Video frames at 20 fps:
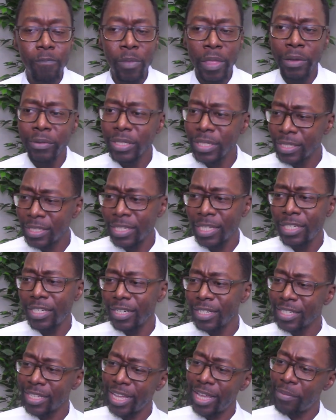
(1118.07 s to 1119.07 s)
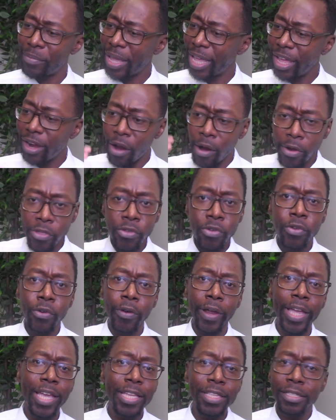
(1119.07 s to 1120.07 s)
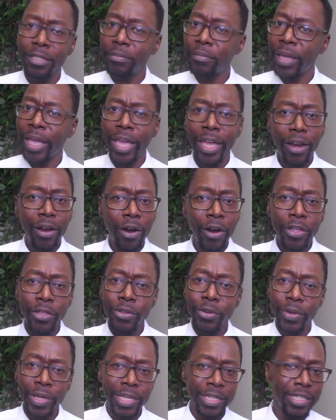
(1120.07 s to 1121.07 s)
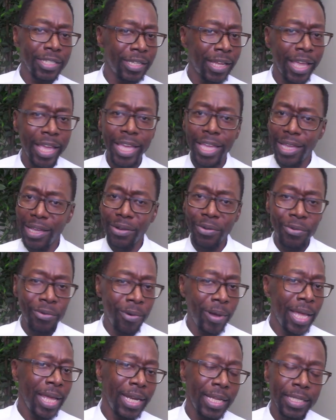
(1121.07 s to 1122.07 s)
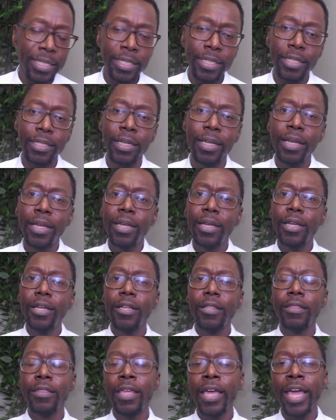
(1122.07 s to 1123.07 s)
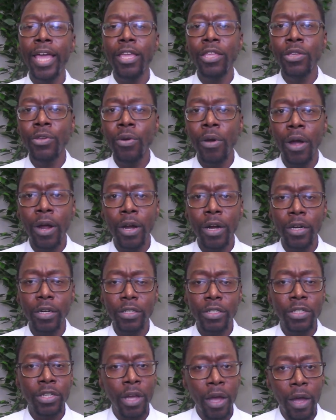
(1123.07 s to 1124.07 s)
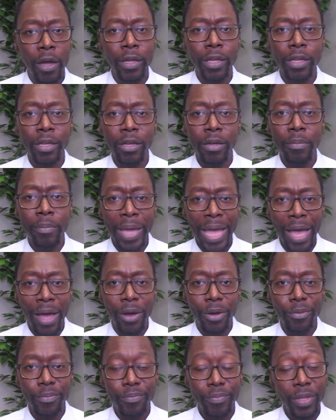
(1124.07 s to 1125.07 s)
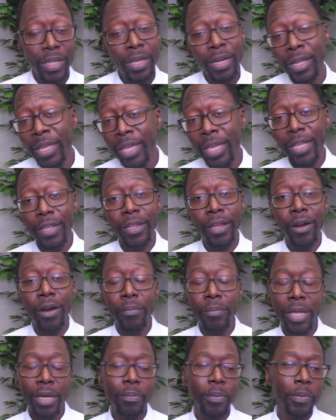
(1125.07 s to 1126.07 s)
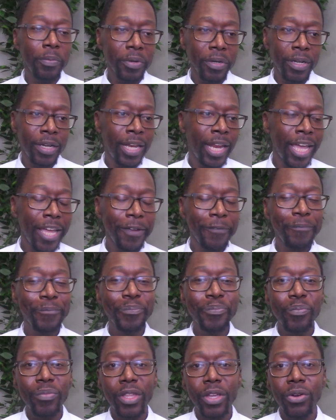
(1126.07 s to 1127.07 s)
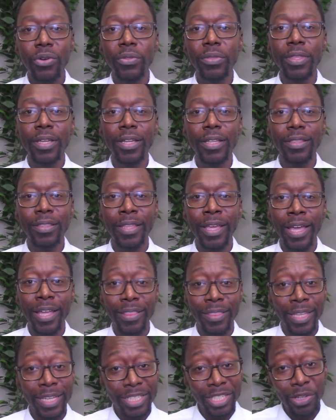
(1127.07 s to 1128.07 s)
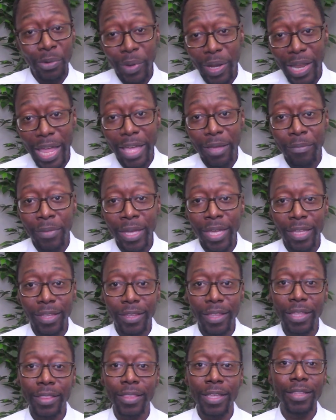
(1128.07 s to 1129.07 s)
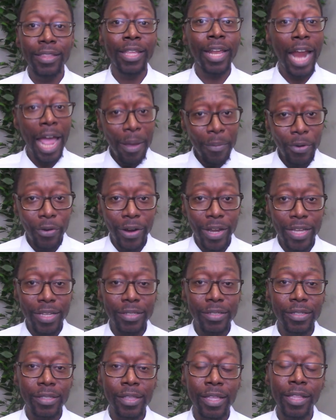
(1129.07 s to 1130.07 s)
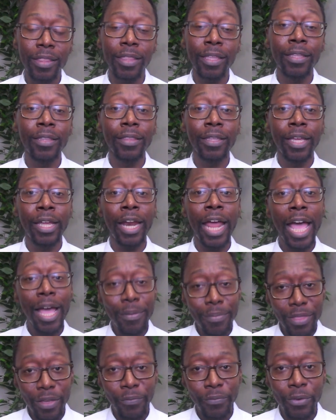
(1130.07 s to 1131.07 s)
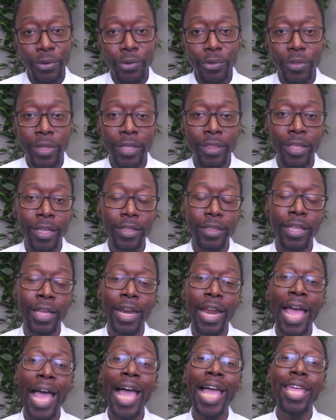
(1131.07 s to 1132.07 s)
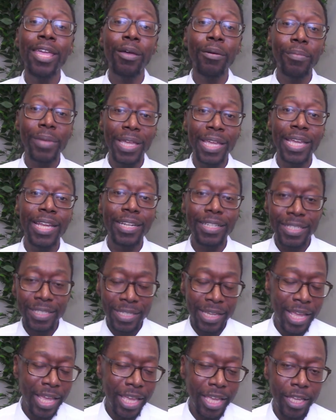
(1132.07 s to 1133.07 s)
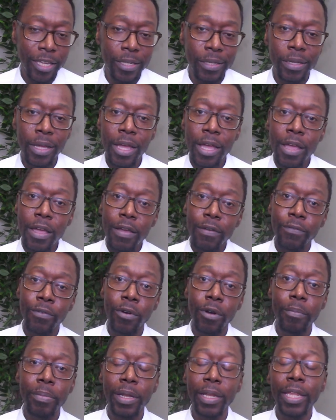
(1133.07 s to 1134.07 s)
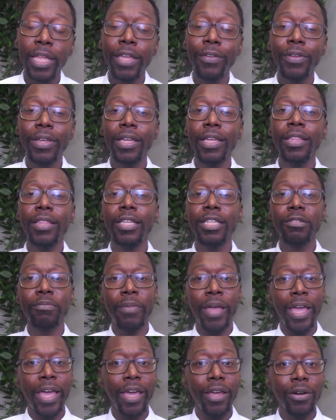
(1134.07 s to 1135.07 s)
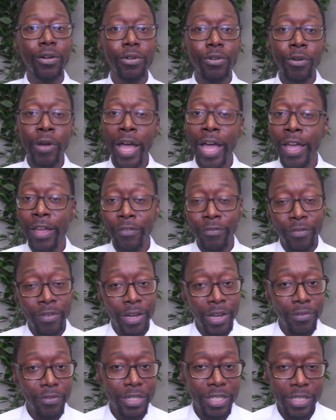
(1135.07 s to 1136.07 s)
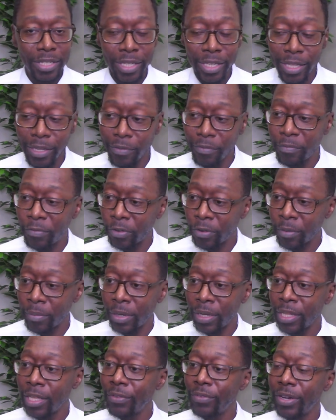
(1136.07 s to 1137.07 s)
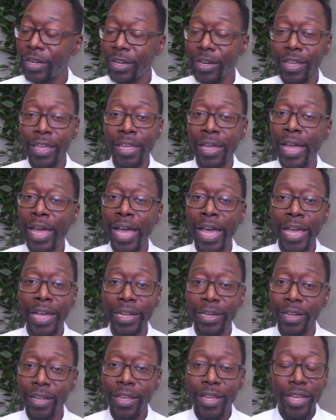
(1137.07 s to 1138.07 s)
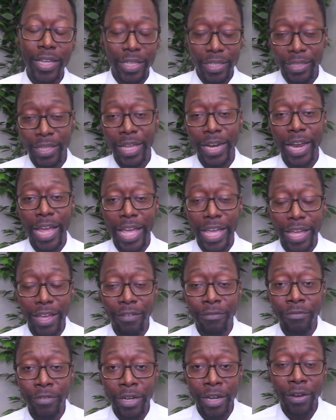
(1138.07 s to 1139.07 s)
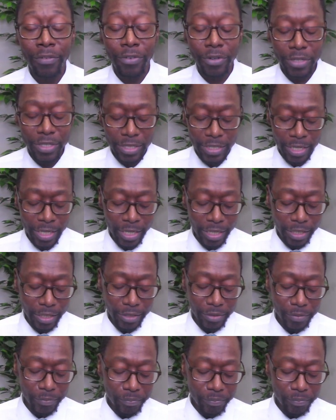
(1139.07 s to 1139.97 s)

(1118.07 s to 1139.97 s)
They was essentially saying, man, are you crazy? Man, are you insane? What is it that you are talking about? And again, there are many people today who think that someone like me, they think that I'm crazy. They think that I'm the fool. They think that I am insane for believing in this man who I have never seen, for believing in a God that I have never seen.